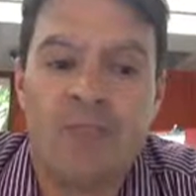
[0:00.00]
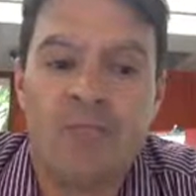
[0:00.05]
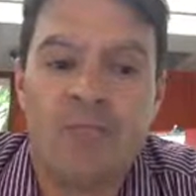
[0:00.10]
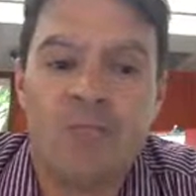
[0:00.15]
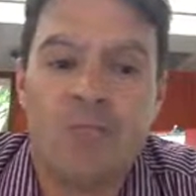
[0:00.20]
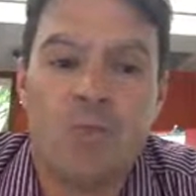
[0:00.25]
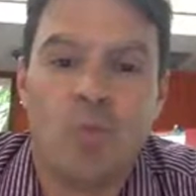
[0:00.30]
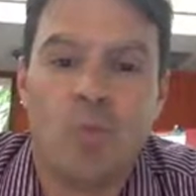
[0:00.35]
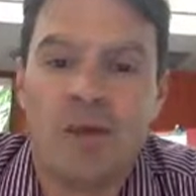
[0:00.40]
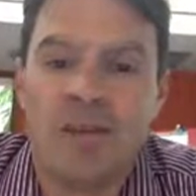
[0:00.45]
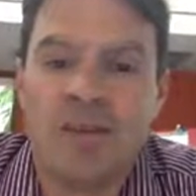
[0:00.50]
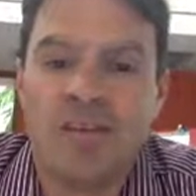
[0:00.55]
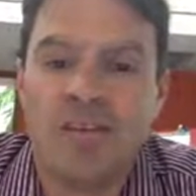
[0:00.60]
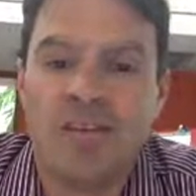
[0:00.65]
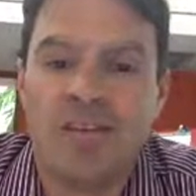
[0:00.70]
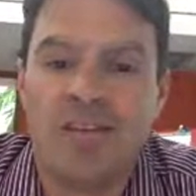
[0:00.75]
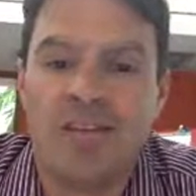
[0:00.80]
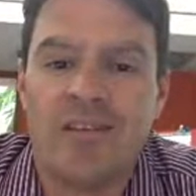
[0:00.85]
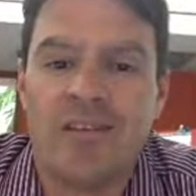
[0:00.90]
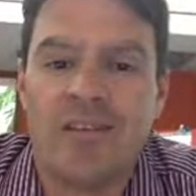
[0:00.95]
what
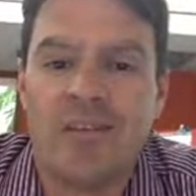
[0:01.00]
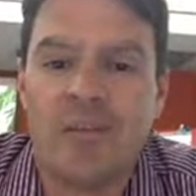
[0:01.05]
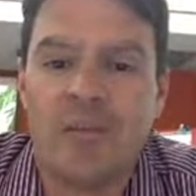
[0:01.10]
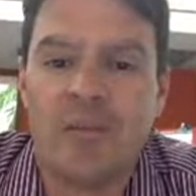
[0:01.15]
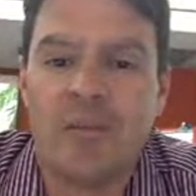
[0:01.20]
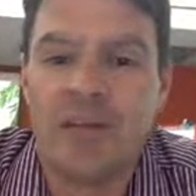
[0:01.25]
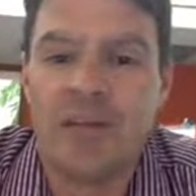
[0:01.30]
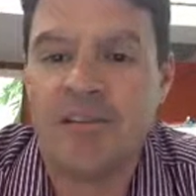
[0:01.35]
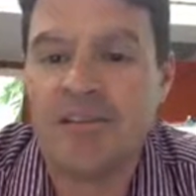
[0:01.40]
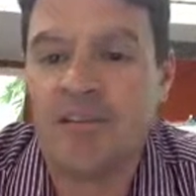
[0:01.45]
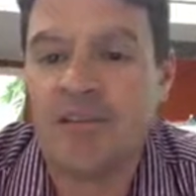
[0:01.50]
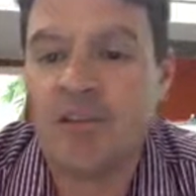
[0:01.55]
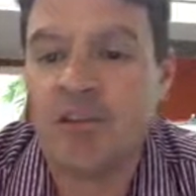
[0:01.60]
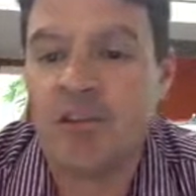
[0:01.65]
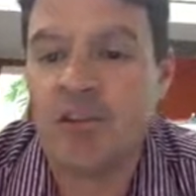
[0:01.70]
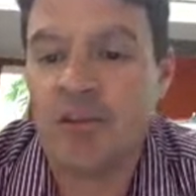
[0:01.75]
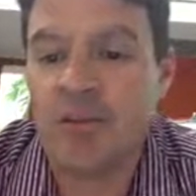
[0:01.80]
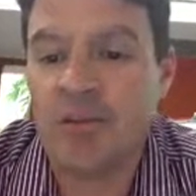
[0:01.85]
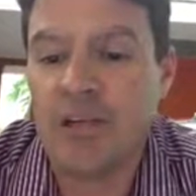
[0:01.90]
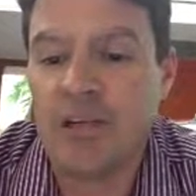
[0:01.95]
is the place of
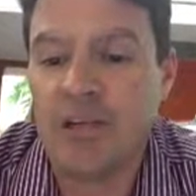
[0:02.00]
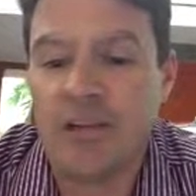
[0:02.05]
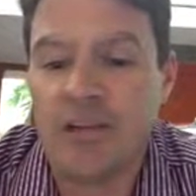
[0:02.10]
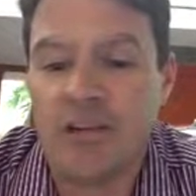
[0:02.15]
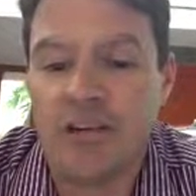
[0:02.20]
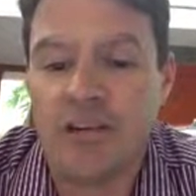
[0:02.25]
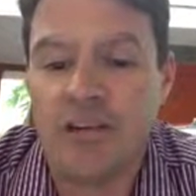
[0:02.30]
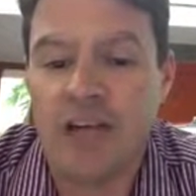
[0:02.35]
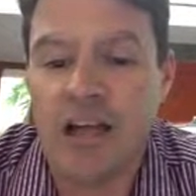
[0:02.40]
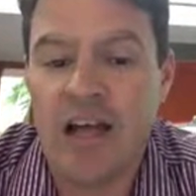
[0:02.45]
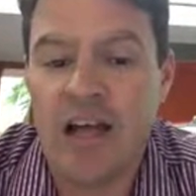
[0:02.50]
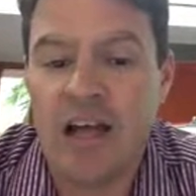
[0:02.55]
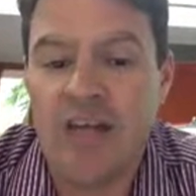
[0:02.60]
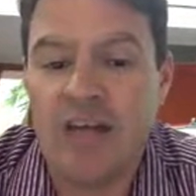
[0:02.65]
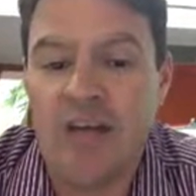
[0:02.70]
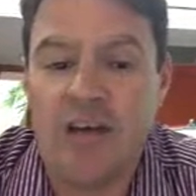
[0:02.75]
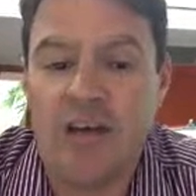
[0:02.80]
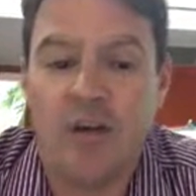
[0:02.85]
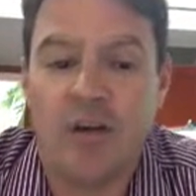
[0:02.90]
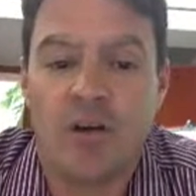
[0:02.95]
digital media in their
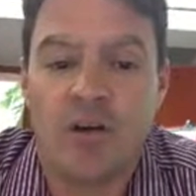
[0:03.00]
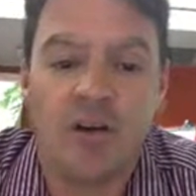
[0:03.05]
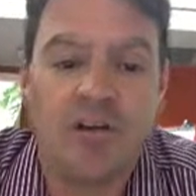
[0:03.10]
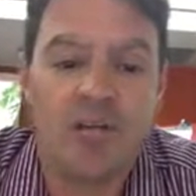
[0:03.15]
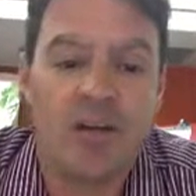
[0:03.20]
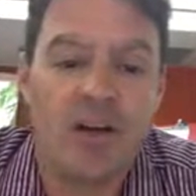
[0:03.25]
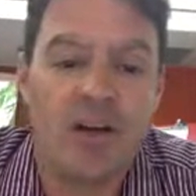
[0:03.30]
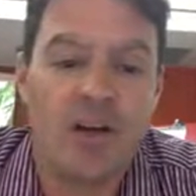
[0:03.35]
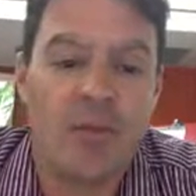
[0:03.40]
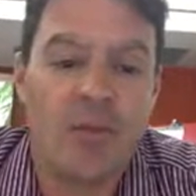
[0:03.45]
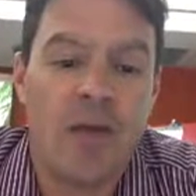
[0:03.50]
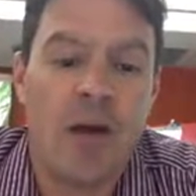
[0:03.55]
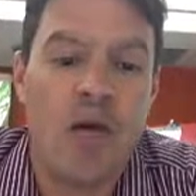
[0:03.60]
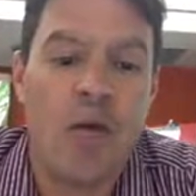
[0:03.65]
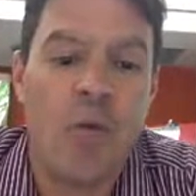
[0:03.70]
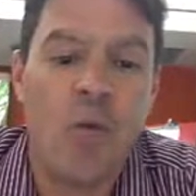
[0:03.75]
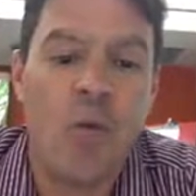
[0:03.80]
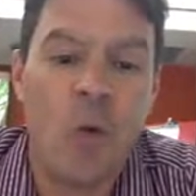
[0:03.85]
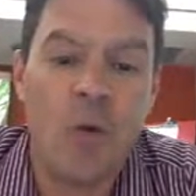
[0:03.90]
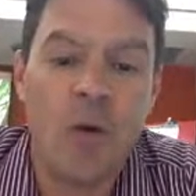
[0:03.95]
lives, that we're going to talk
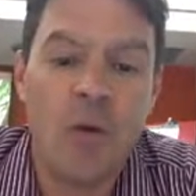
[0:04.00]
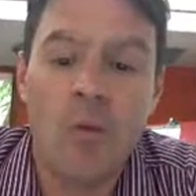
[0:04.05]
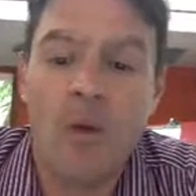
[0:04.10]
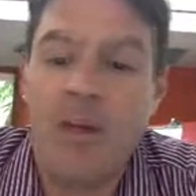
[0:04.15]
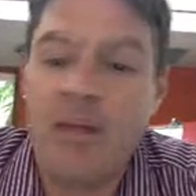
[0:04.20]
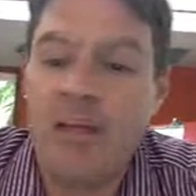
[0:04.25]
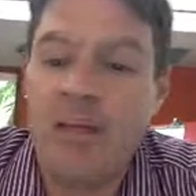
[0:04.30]
about one-way